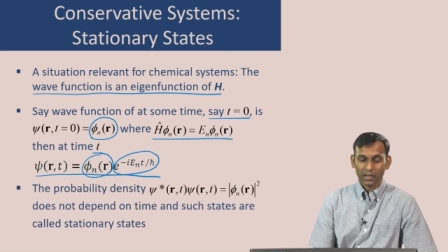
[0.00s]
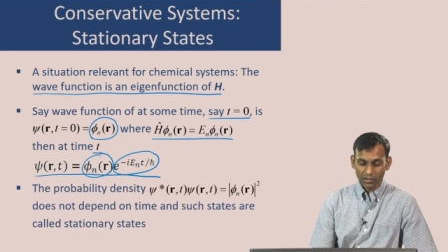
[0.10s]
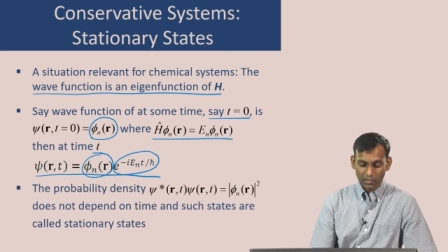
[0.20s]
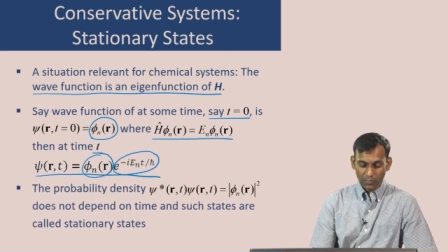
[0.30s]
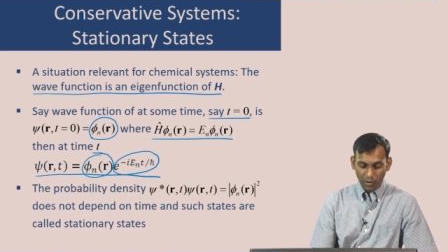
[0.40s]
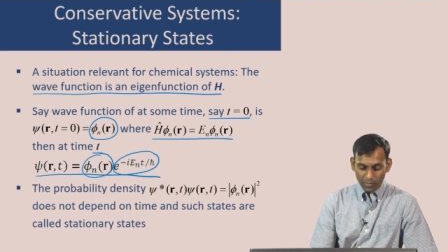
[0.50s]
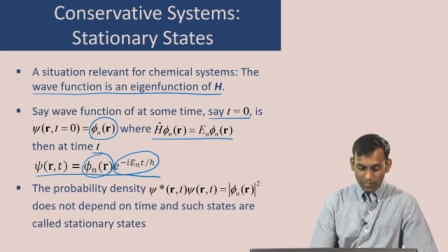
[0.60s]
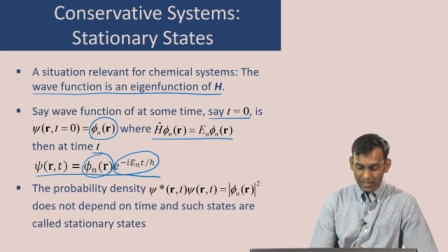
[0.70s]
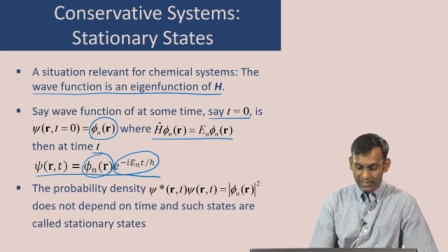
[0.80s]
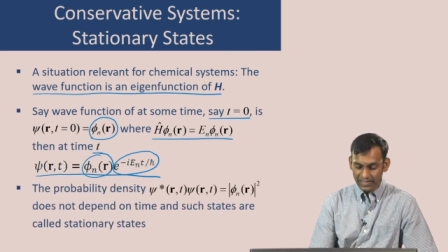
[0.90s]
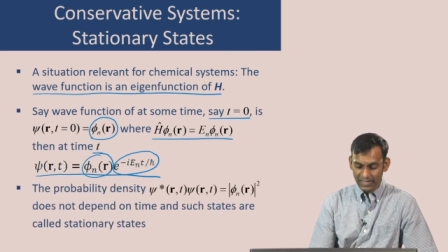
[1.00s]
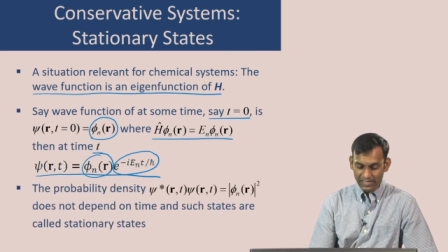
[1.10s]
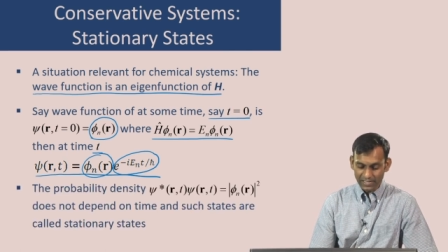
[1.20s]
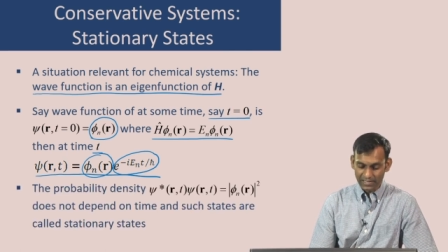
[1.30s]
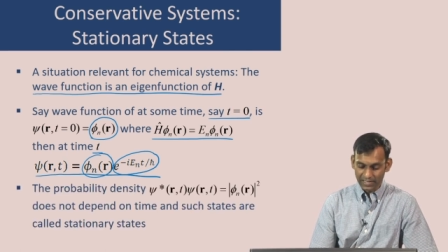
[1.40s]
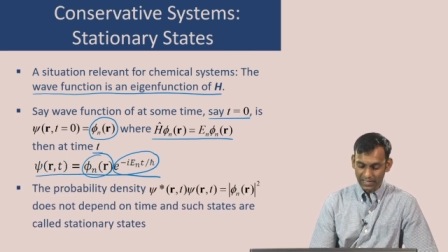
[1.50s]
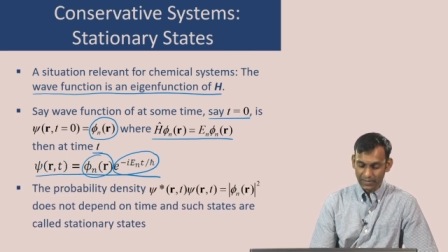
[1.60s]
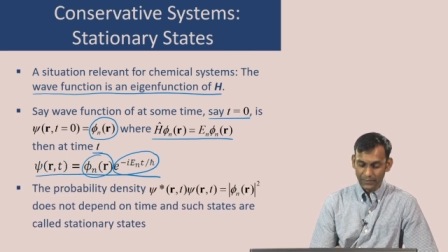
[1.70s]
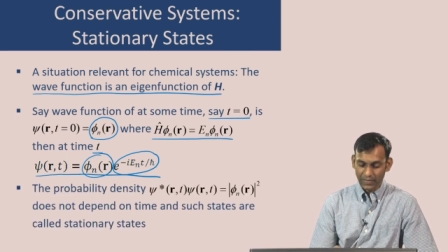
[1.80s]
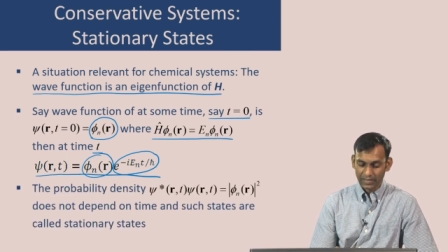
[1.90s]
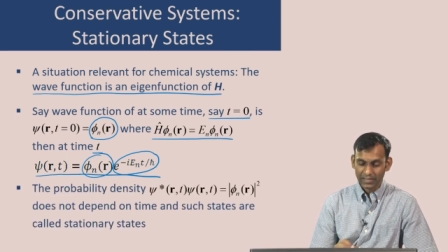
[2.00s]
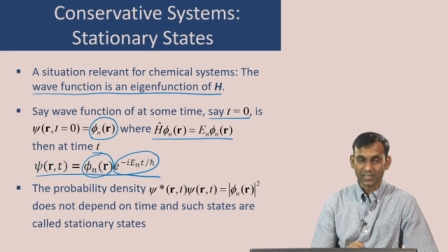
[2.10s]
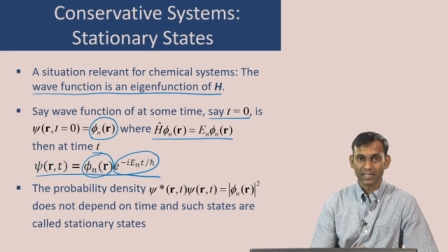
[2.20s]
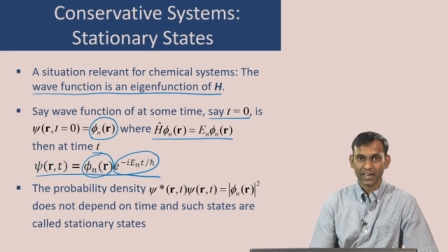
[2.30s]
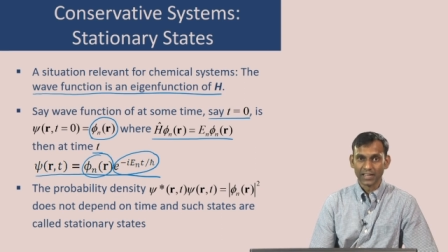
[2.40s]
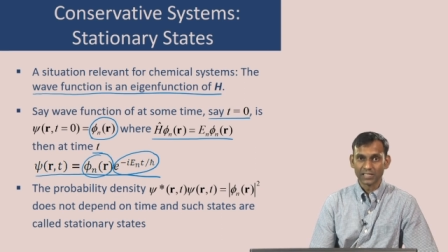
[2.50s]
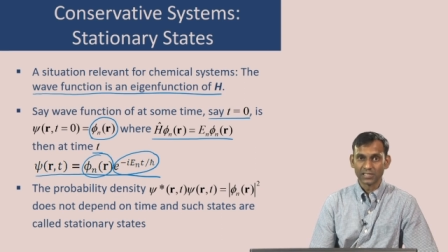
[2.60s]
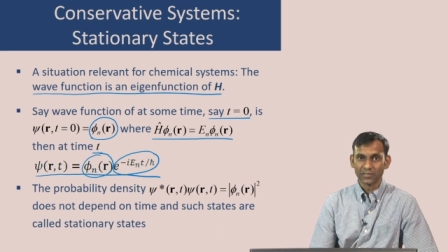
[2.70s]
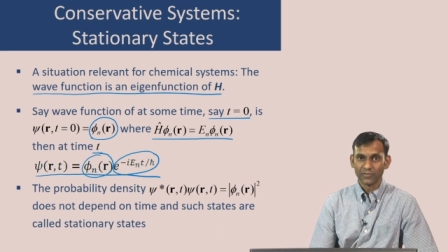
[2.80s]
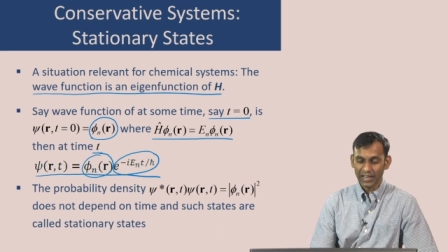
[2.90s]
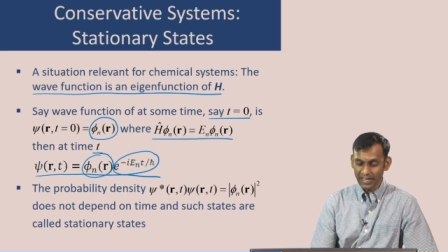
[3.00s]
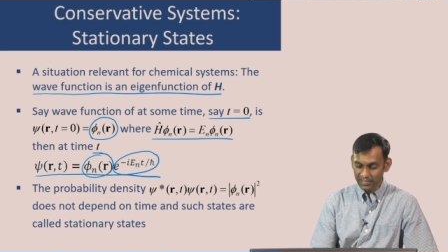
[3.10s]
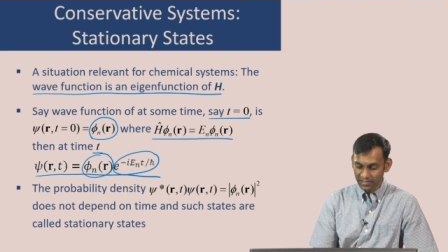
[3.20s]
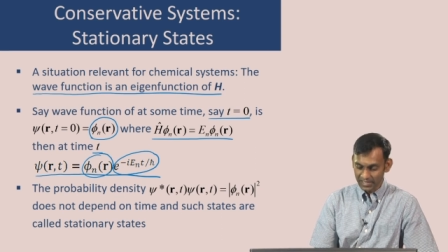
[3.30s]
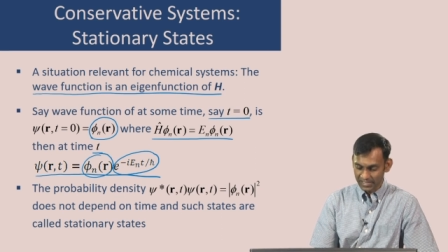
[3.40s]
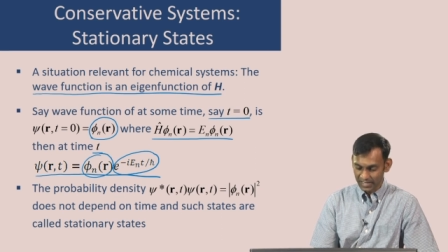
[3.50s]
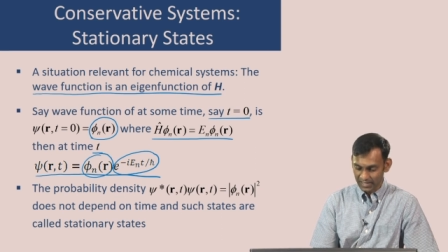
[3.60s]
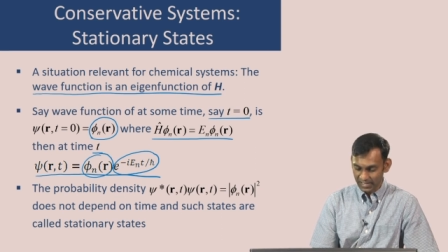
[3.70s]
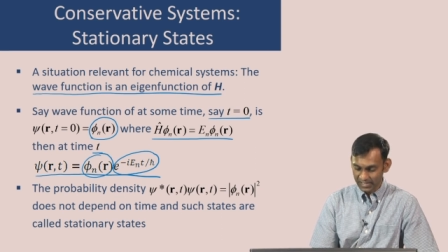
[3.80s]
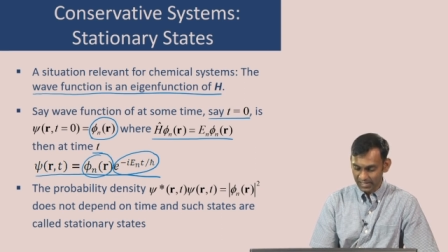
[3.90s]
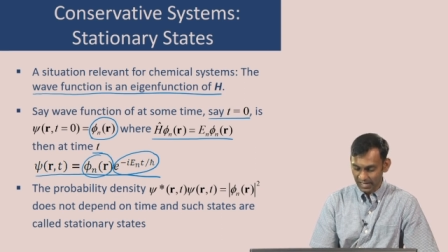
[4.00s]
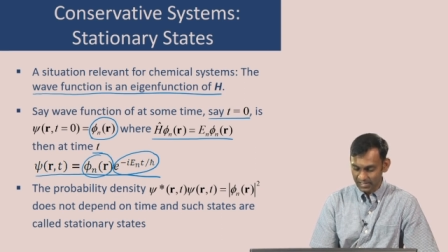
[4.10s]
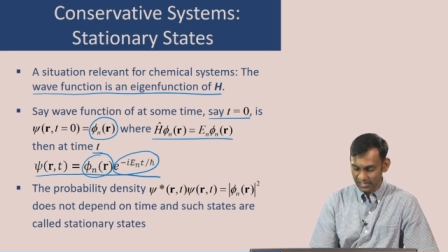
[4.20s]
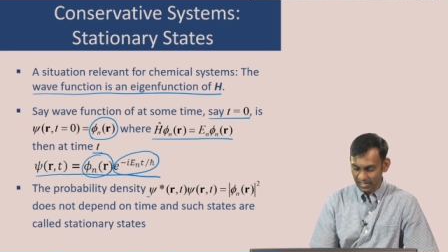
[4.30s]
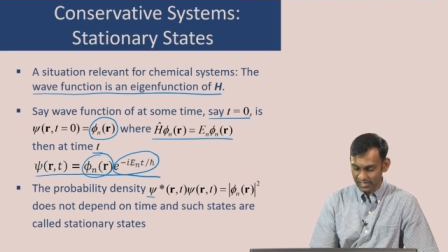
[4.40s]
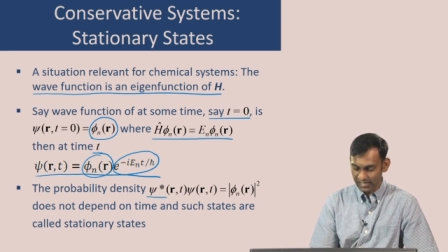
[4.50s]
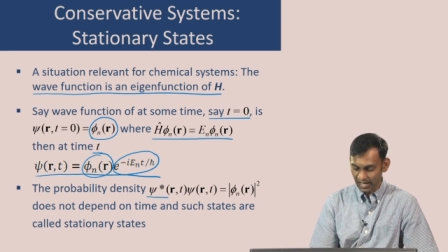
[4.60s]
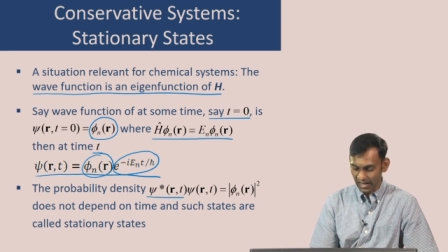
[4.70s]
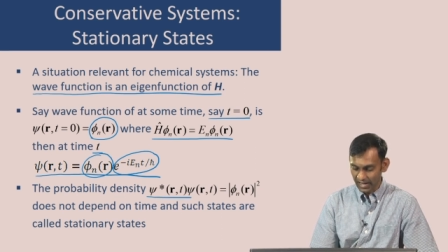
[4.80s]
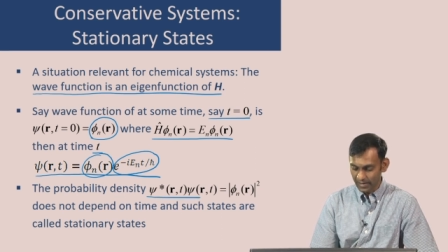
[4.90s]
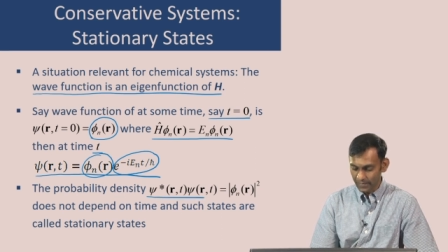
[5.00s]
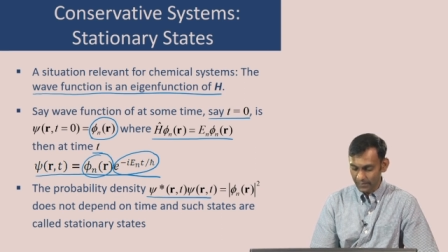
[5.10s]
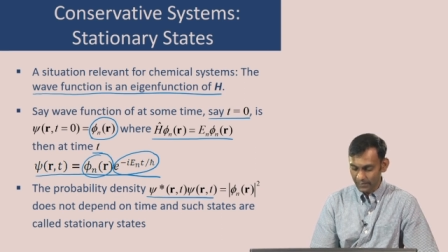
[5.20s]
Now, the probability density in this case very interestingly psi star psi